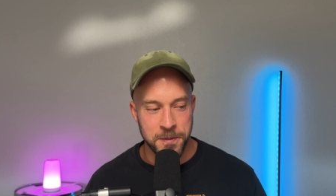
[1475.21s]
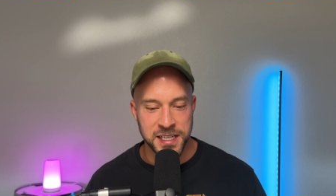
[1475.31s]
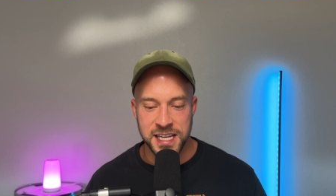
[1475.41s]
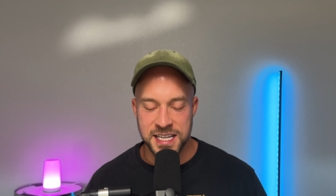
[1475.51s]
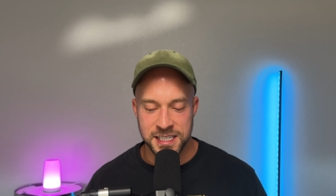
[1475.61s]

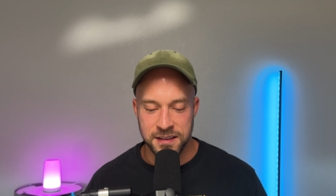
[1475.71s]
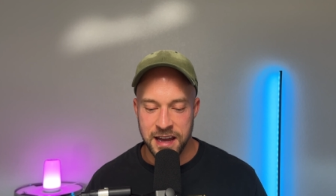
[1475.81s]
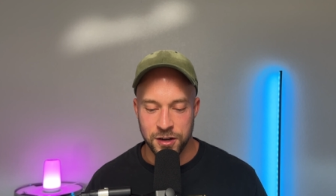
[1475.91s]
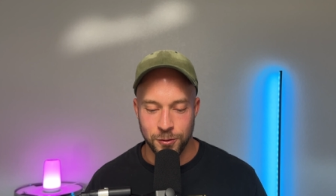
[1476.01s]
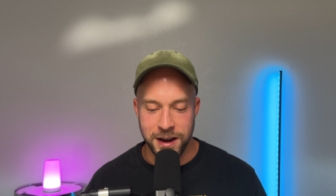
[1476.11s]
this isn't
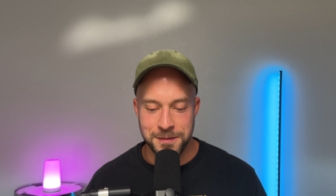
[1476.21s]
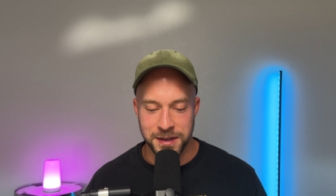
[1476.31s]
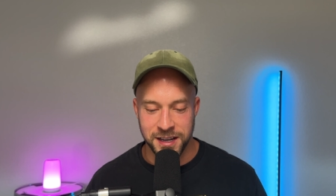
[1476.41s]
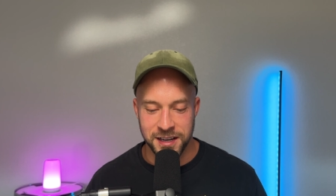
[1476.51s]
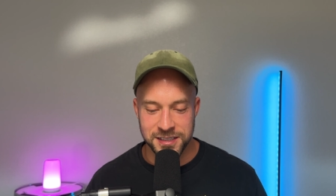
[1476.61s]
that great
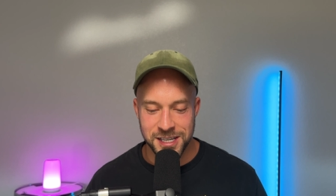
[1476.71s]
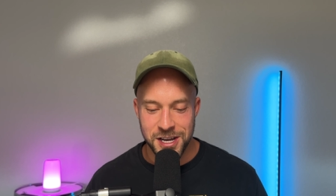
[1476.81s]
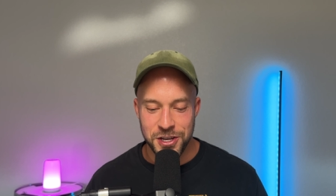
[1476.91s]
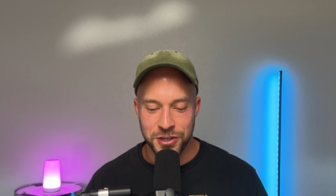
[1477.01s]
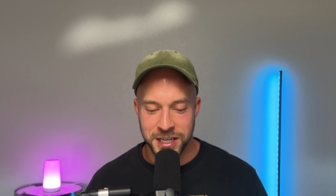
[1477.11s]
because
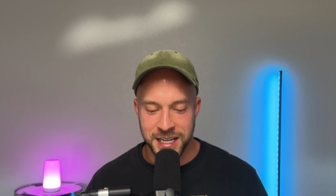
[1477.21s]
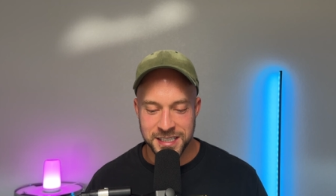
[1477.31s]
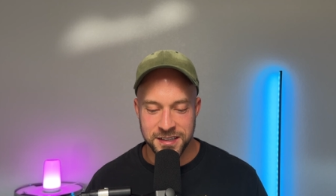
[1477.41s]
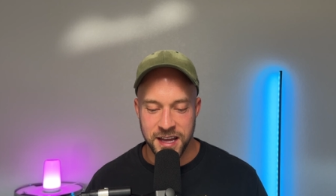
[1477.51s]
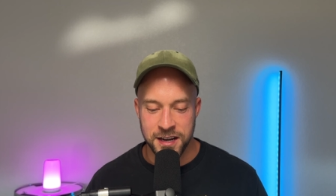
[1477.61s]
you can get
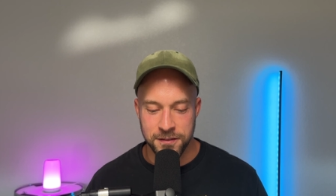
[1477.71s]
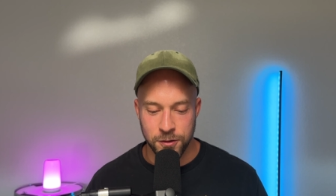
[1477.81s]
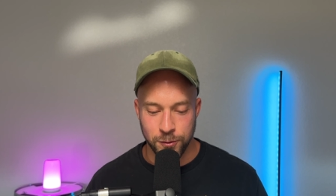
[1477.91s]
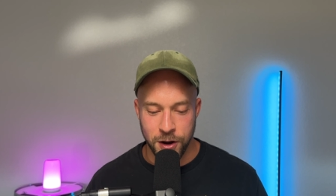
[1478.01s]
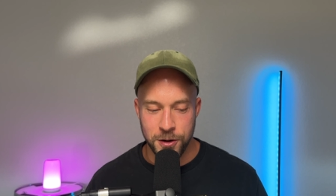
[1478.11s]
to the end of the
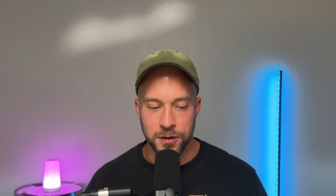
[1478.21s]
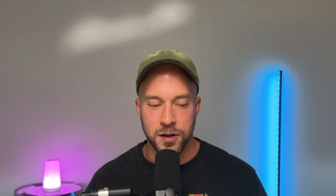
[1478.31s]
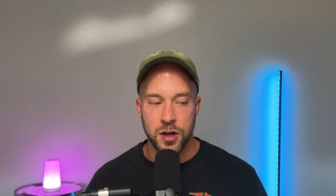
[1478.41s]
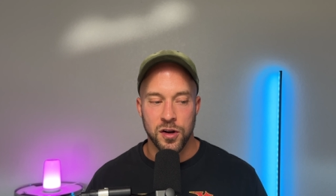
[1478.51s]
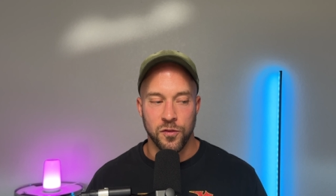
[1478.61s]
road,
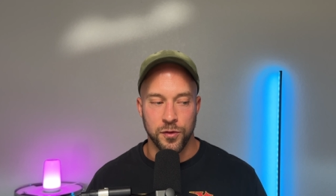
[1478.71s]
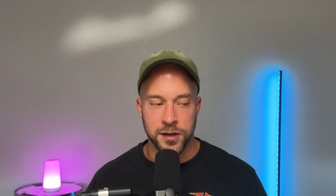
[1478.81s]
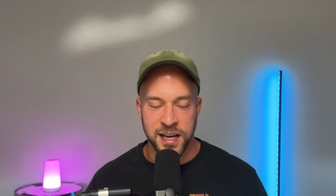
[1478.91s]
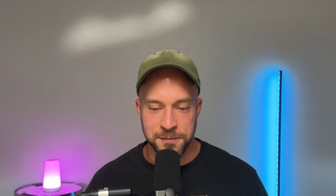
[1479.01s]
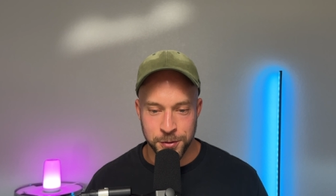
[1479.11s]

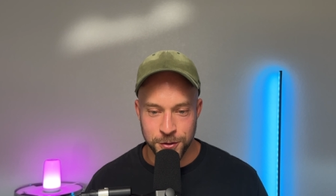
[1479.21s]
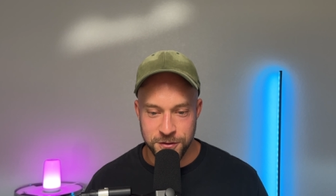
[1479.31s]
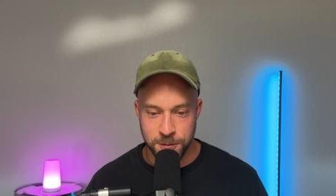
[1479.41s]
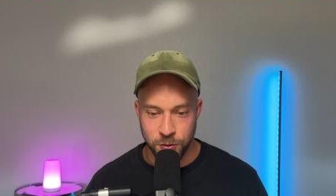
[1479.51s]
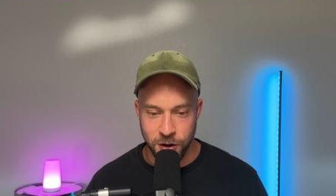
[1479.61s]
really have proved
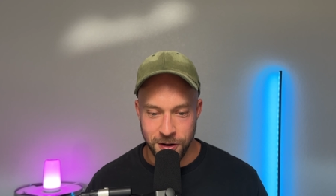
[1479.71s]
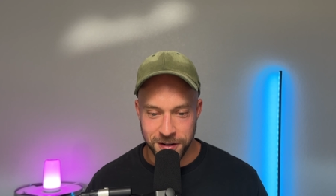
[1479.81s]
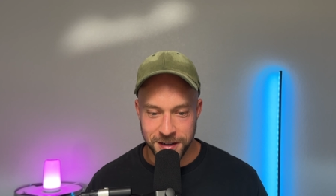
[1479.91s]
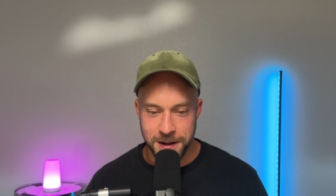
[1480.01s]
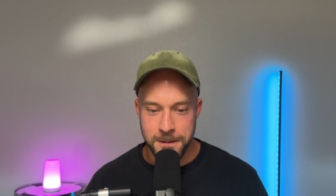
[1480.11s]
them wrong,